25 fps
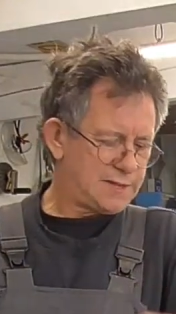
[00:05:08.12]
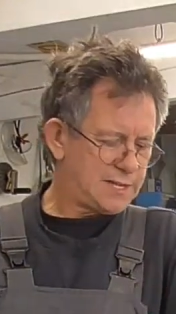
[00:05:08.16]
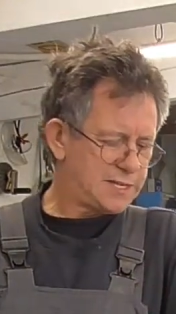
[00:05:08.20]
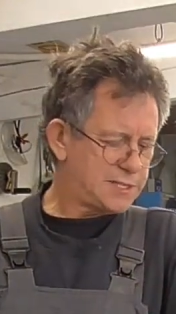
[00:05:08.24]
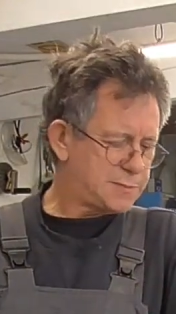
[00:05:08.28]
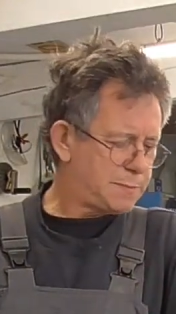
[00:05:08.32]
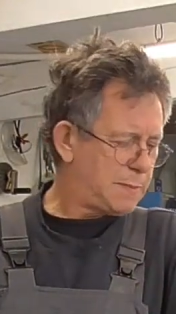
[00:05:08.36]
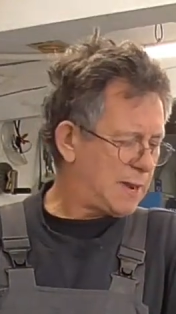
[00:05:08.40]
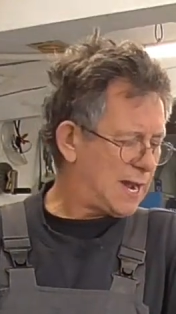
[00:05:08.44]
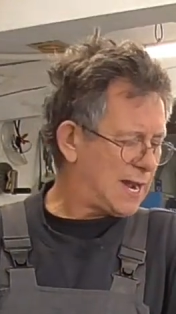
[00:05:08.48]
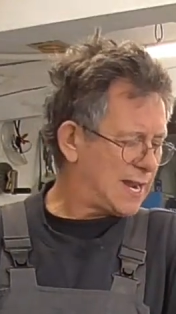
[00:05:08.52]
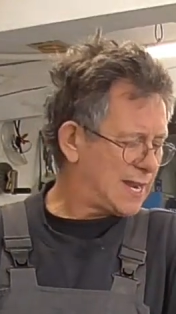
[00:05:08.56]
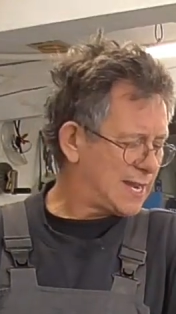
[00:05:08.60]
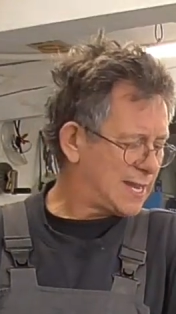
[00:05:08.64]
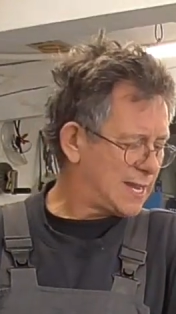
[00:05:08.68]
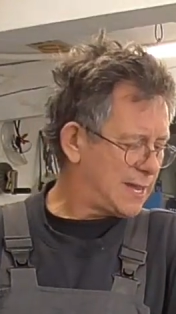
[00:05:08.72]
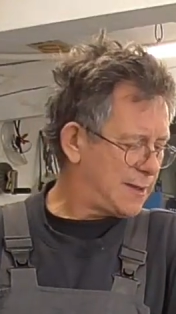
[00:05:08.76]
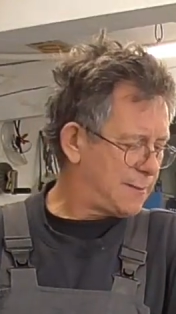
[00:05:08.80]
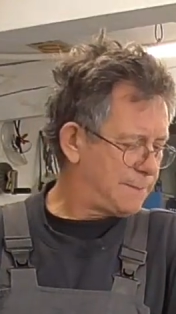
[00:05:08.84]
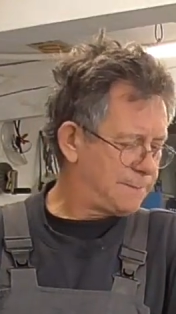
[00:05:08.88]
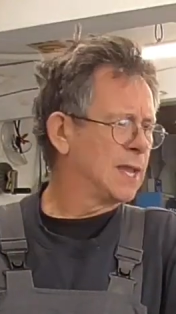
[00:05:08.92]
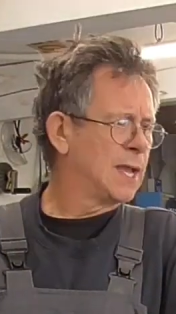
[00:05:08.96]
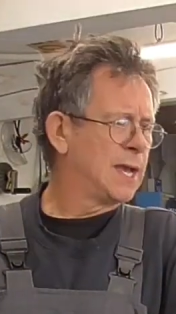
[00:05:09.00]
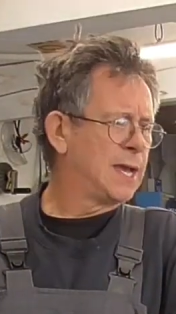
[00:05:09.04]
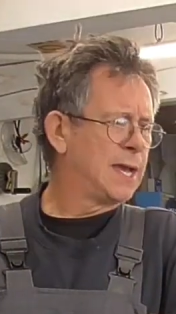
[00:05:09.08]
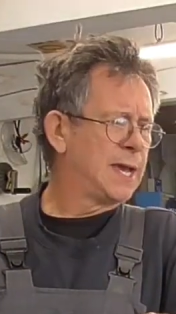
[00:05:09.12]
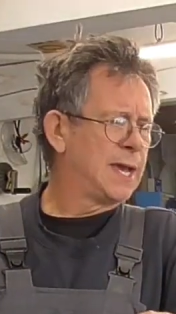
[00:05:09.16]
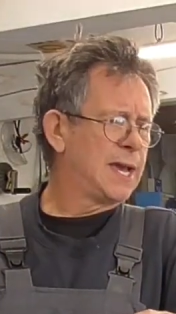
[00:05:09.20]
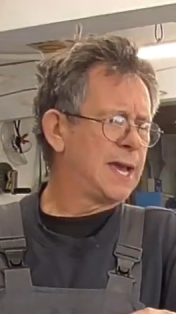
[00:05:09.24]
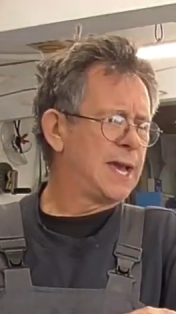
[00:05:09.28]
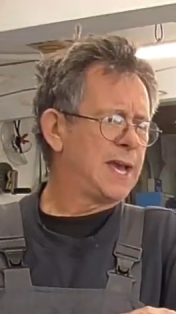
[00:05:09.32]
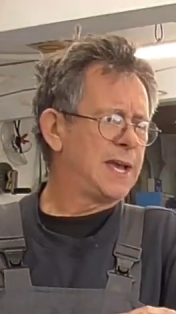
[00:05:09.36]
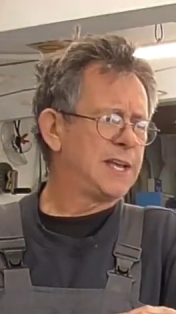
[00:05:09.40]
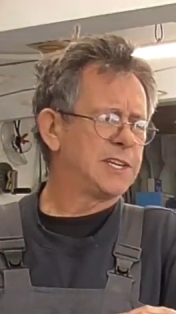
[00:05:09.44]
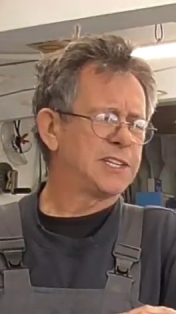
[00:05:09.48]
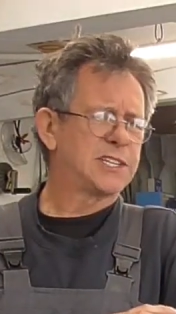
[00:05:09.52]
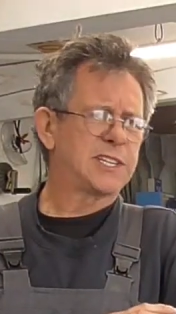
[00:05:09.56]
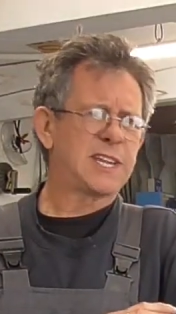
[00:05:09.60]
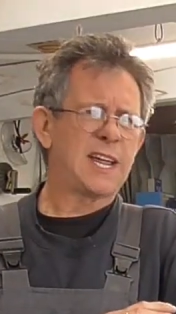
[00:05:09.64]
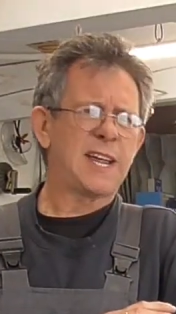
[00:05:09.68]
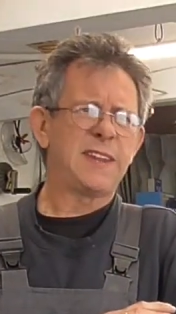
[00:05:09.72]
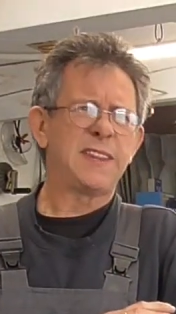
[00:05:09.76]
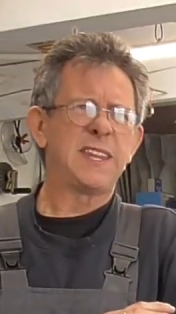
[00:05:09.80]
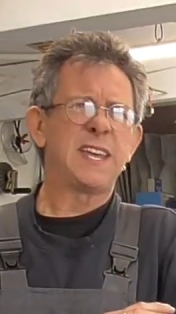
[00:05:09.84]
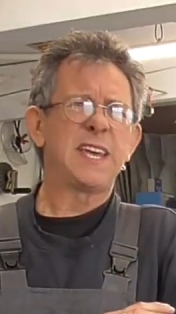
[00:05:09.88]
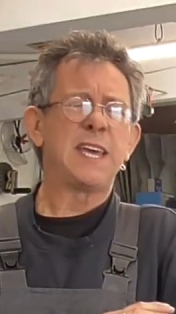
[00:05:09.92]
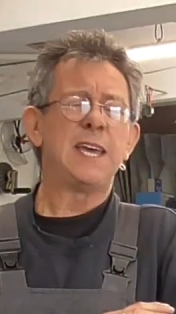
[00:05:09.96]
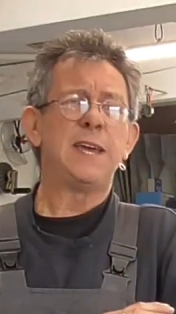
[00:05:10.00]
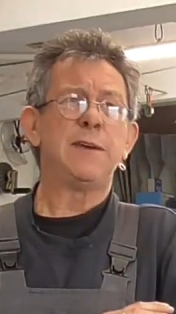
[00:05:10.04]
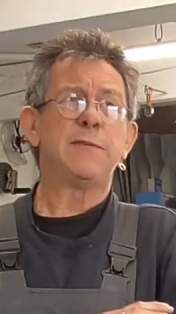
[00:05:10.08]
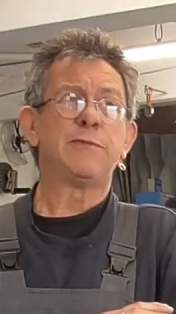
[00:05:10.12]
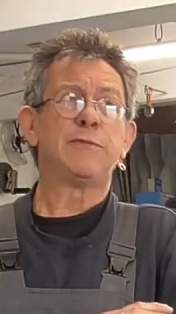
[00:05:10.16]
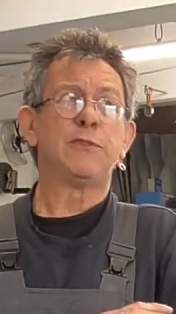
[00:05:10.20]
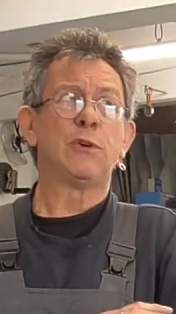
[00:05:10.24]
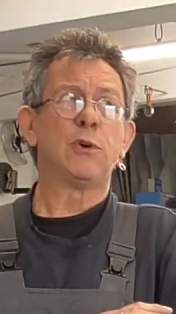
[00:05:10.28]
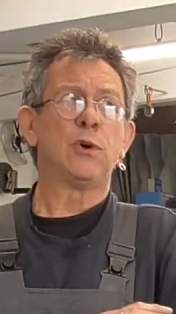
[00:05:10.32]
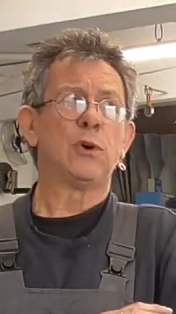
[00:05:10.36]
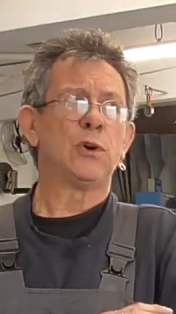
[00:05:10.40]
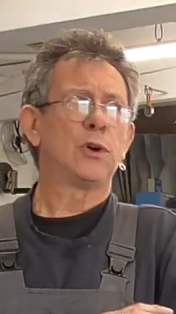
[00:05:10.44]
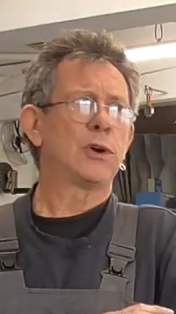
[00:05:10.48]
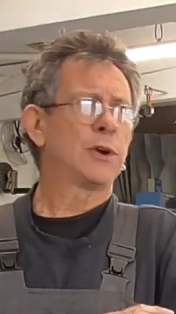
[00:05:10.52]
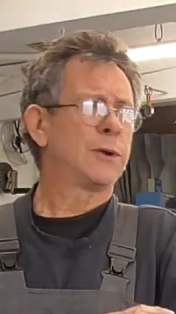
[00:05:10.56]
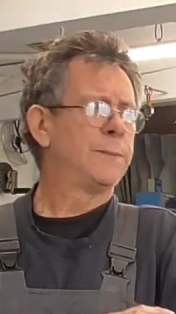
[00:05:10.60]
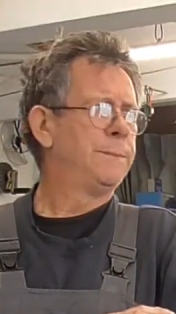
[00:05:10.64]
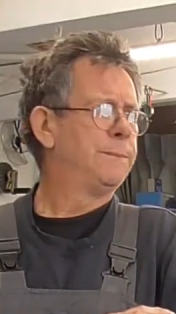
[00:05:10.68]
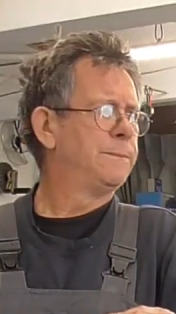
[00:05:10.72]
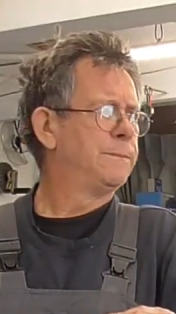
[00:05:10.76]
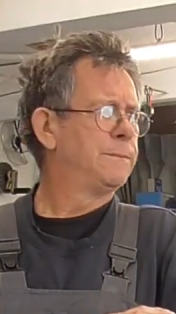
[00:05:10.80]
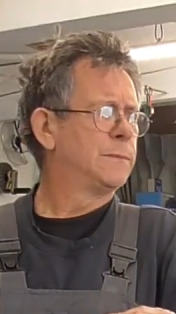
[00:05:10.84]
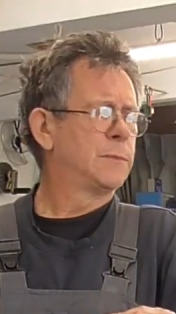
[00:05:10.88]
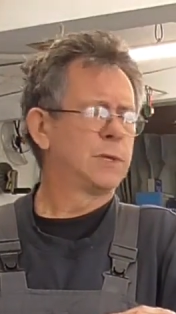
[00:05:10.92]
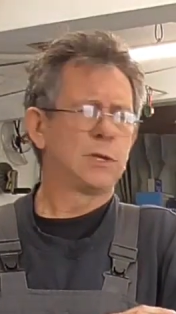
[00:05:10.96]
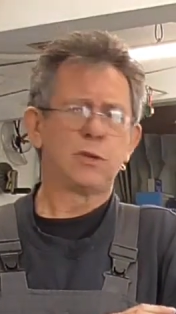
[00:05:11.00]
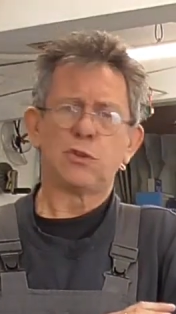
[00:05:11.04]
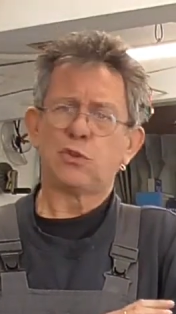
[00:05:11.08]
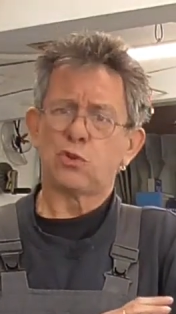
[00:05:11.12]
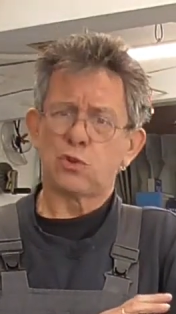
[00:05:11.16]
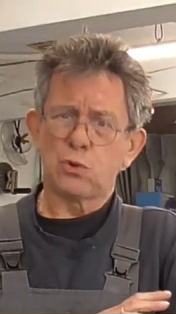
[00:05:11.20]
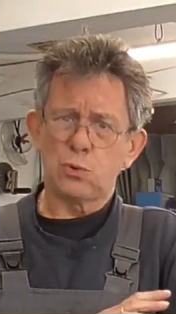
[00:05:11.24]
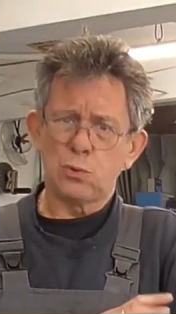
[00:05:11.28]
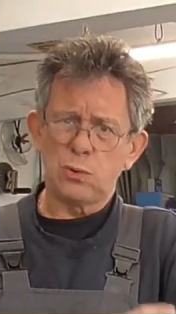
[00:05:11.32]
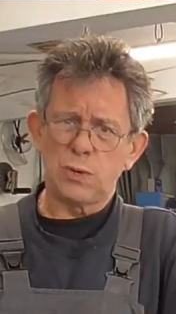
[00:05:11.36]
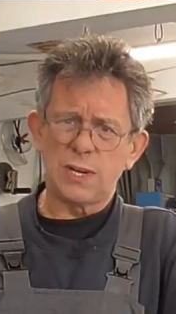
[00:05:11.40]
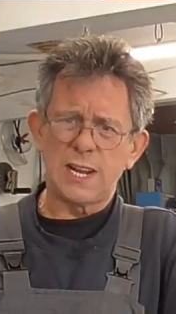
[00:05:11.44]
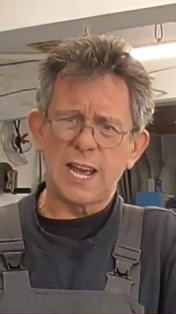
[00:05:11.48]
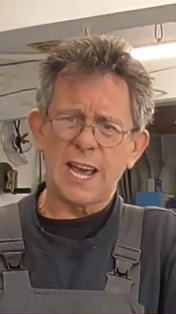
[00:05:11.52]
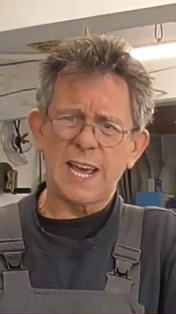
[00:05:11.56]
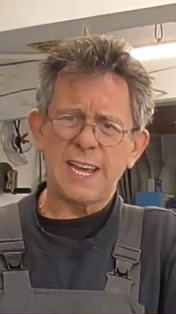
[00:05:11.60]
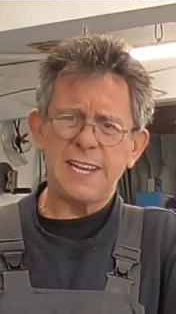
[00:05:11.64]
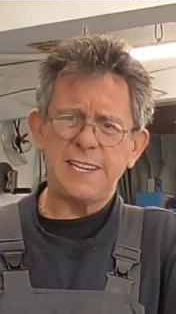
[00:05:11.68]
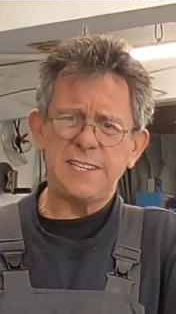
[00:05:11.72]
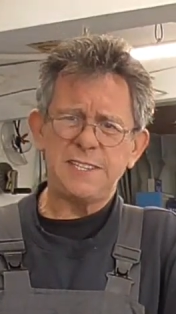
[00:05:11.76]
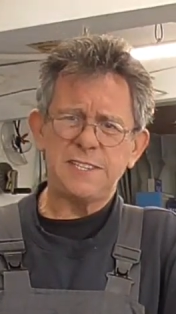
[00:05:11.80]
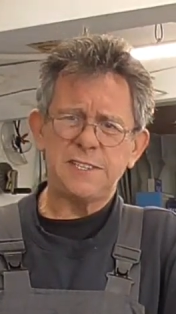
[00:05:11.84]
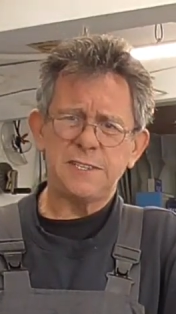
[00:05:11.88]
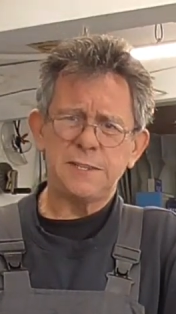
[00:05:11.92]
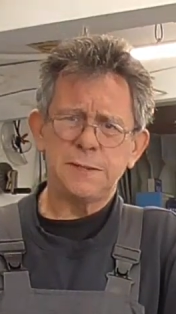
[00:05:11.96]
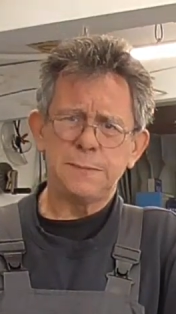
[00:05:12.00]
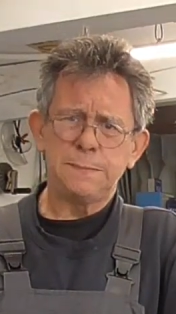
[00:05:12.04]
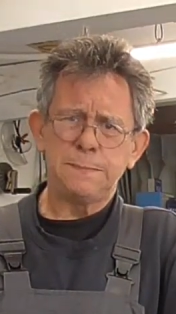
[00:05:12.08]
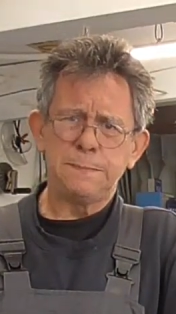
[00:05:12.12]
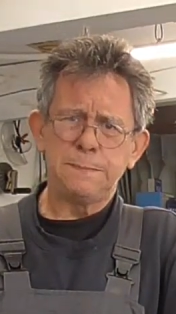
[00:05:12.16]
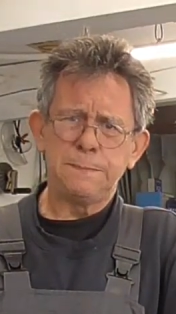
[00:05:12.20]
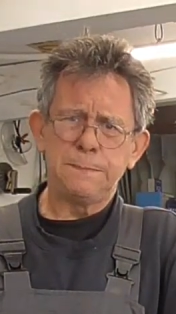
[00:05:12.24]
This bike is standing here for 2 days,